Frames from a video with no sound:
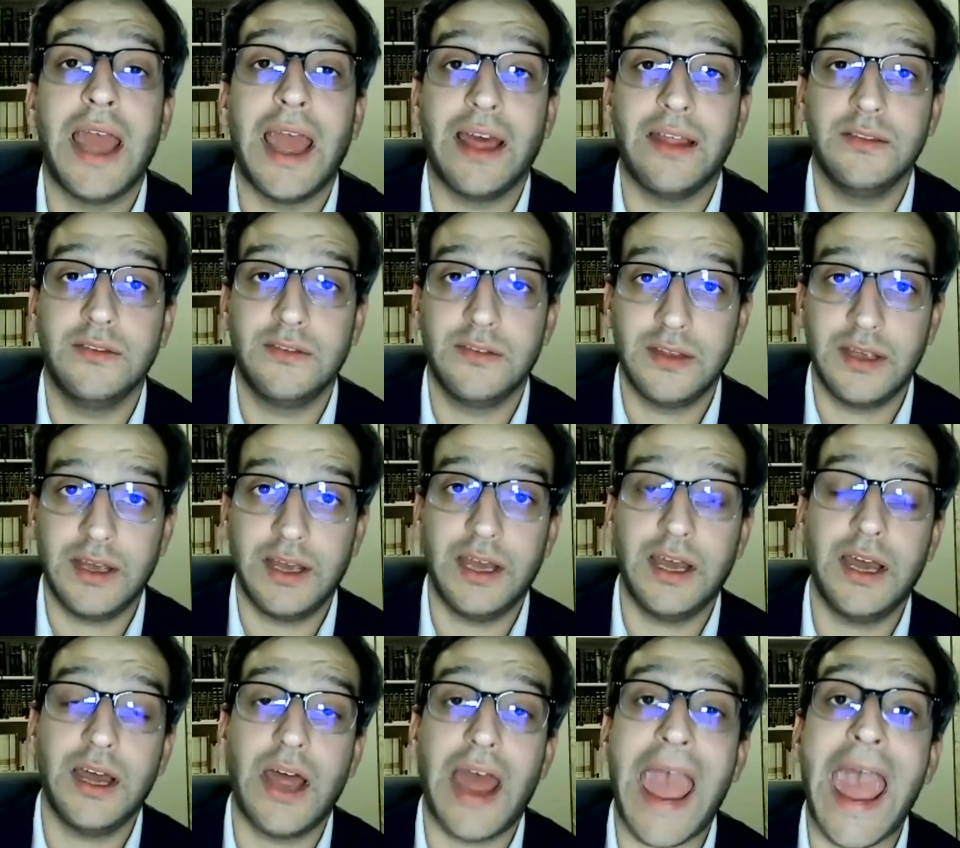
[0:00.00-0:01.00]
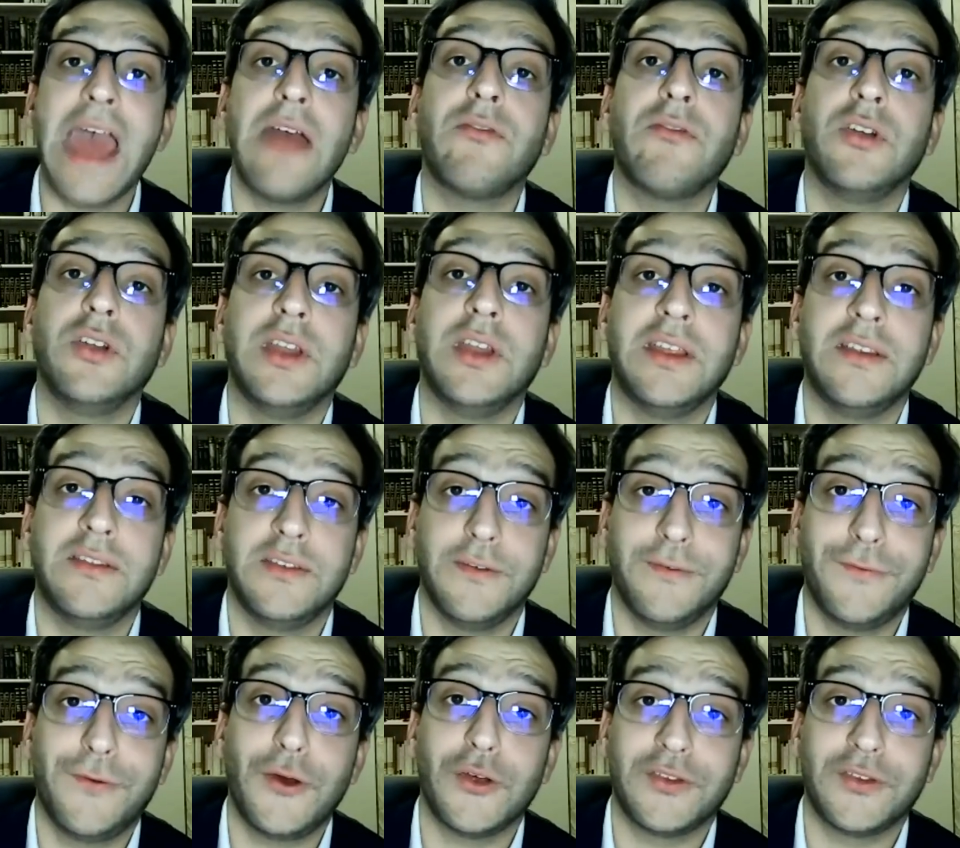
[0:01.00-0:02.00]
and Aaron is the
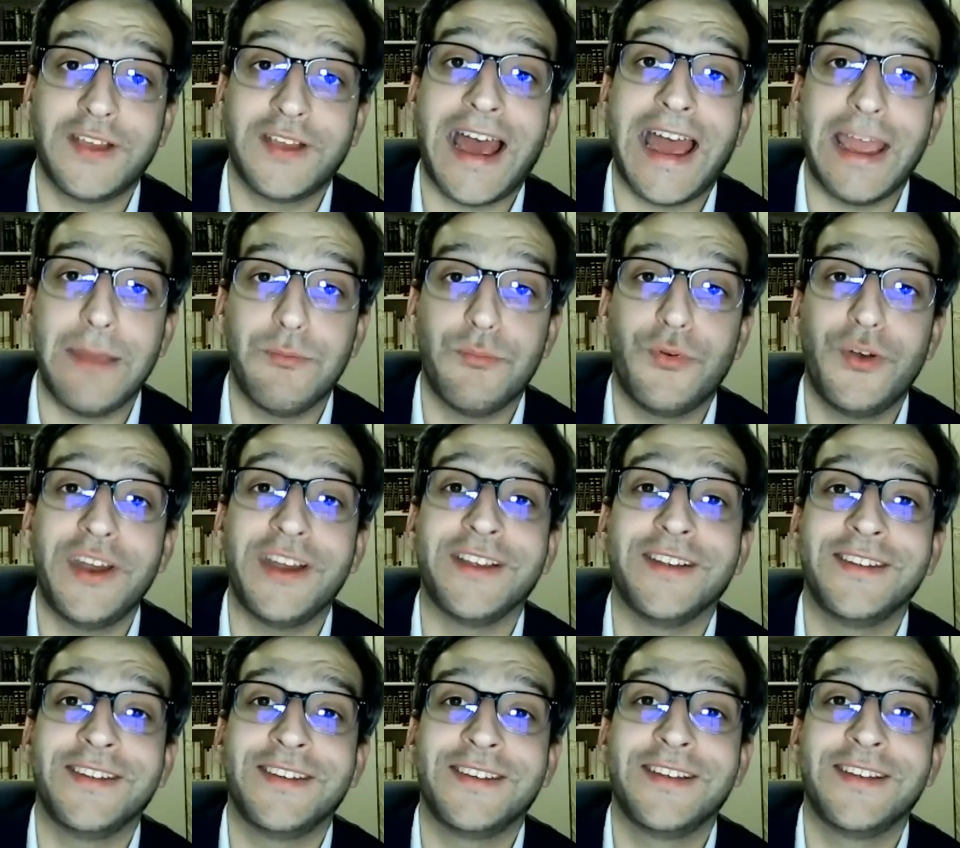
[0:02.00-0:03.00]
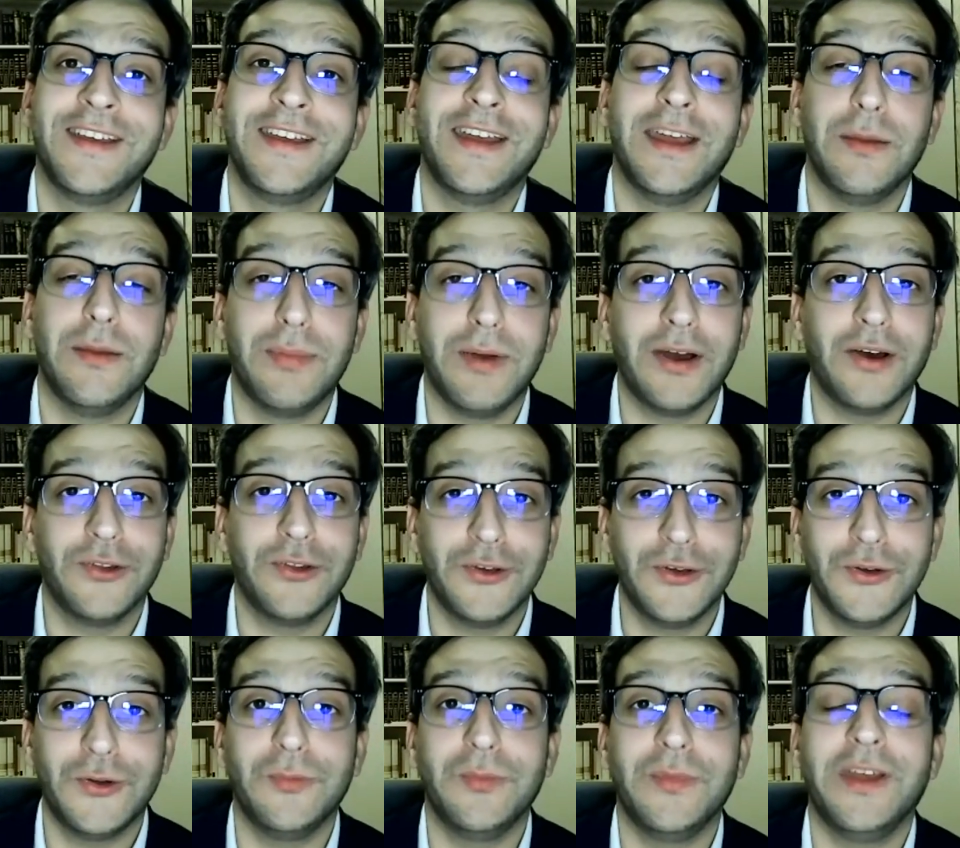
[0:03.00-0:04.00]
first high priest about
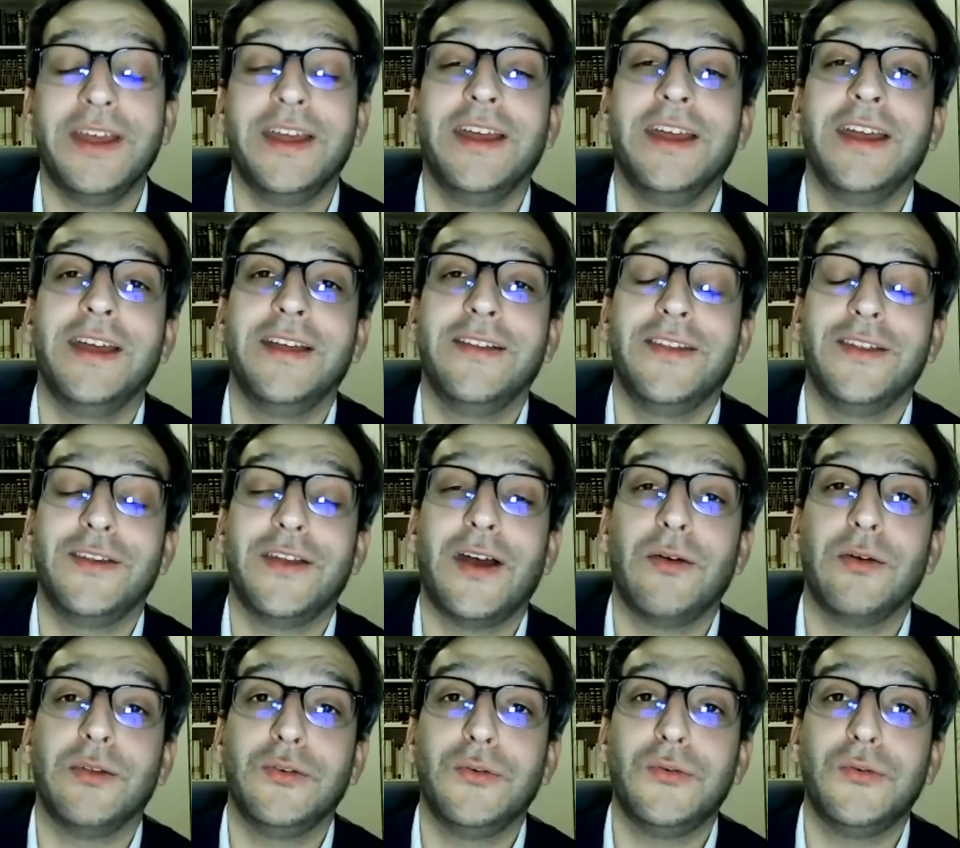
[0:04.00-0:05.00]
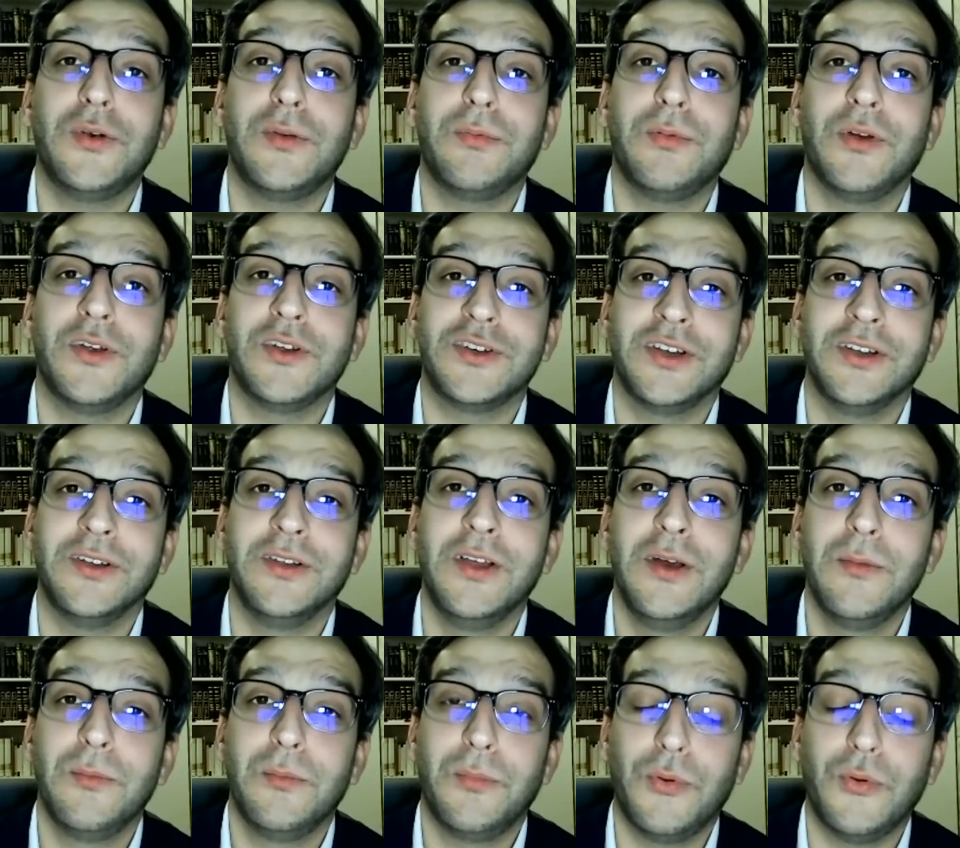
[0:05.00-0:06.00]
whom that our Torah
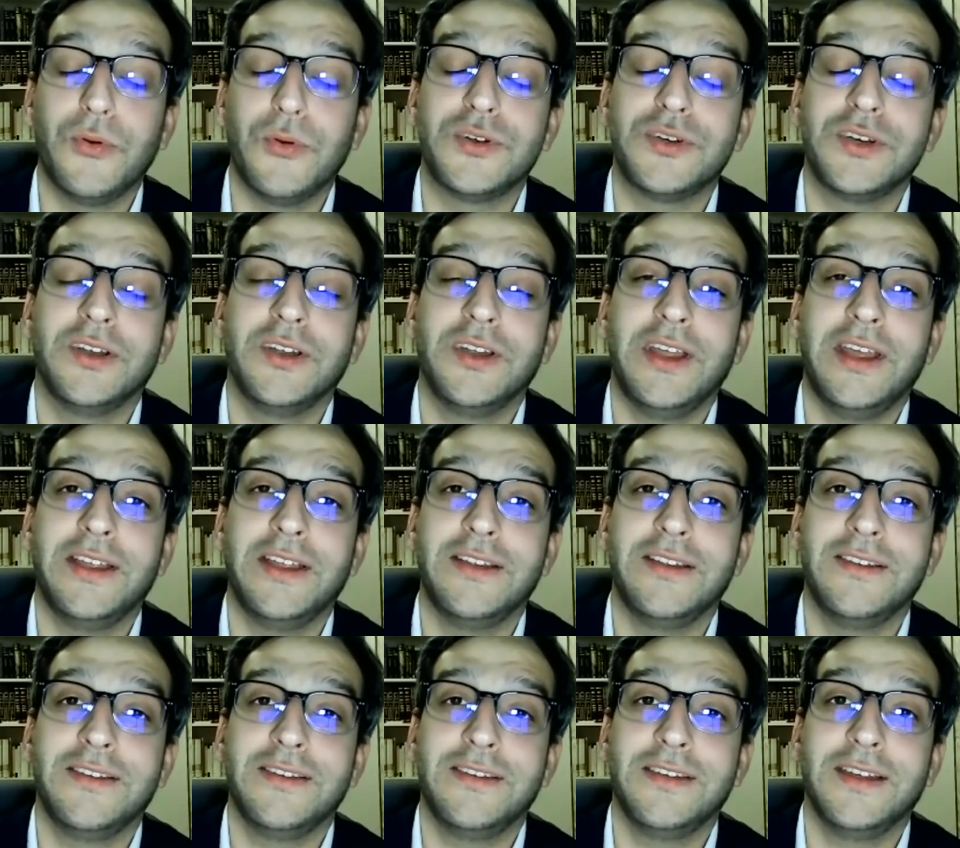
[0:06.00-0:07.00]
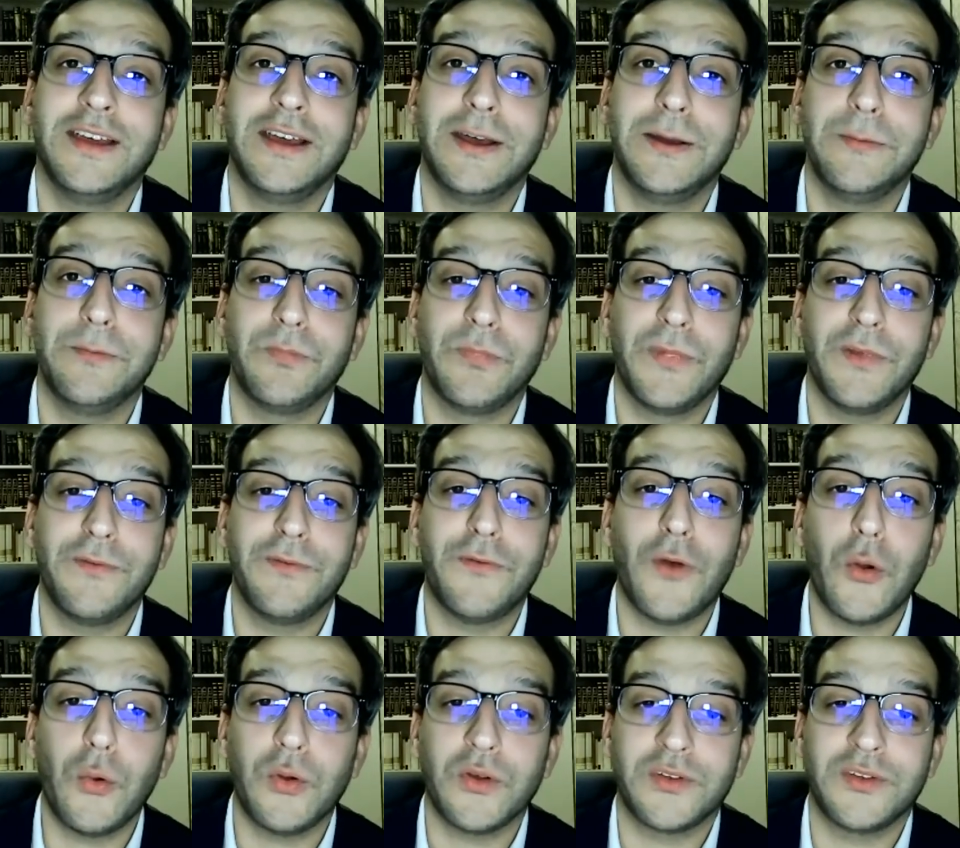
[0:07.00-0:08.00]
portion is
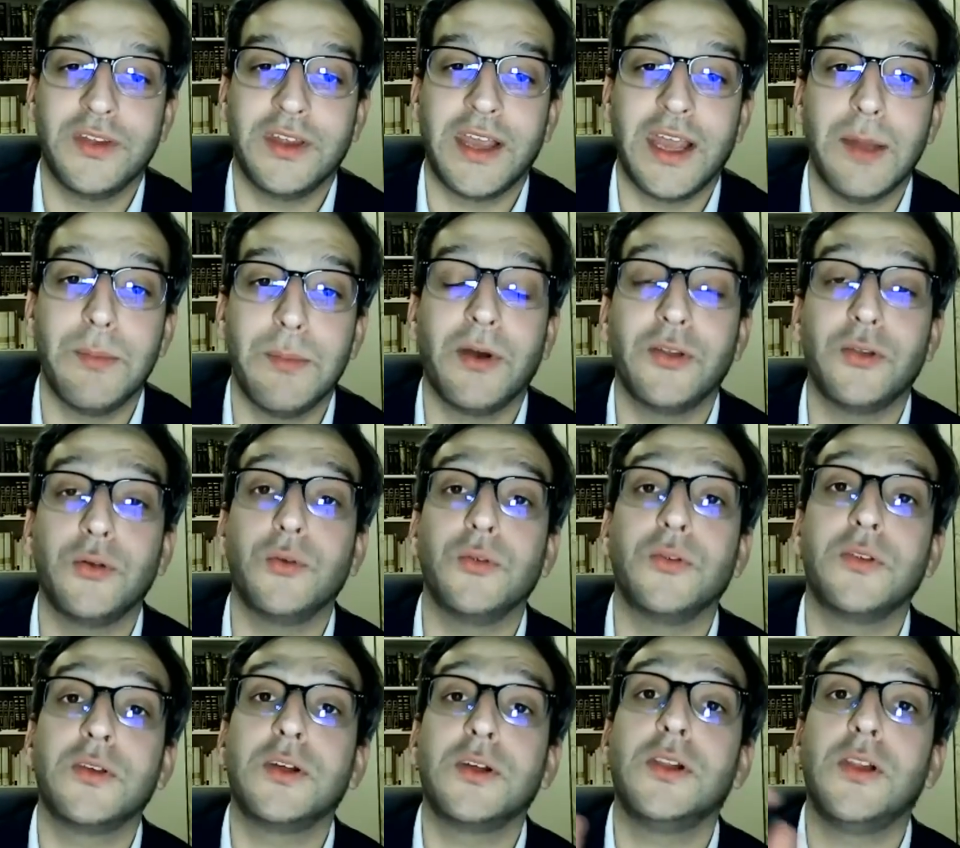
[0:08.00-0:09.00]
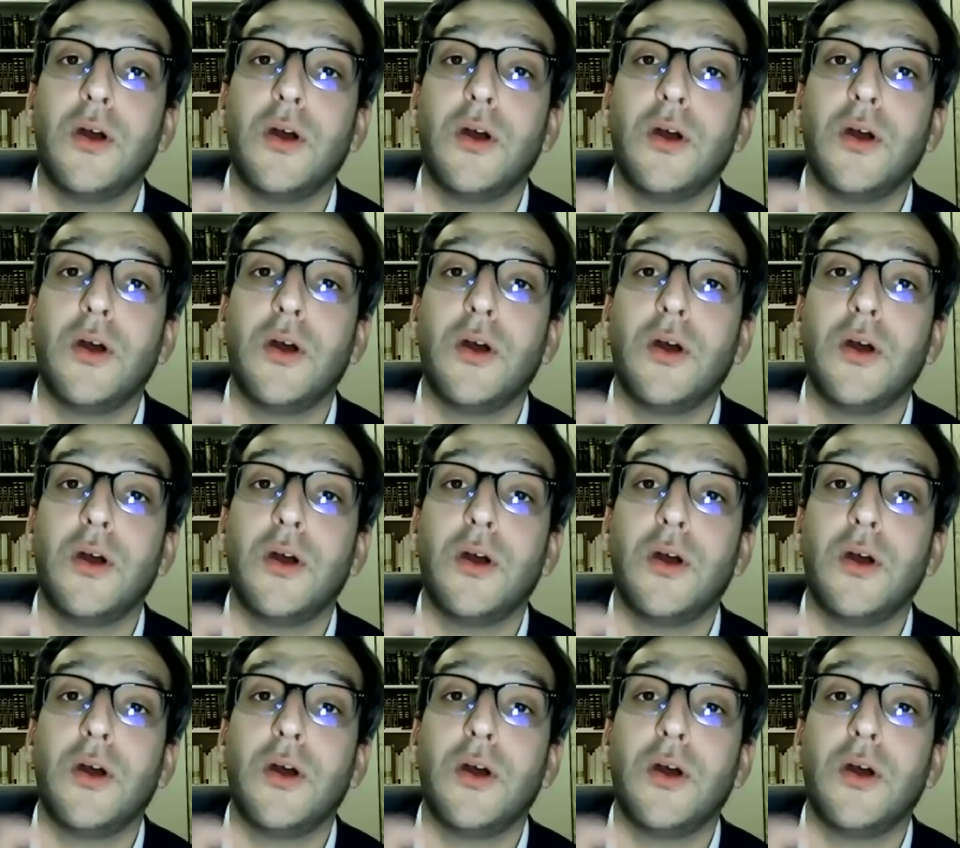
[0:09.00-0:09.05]
focusing, about whose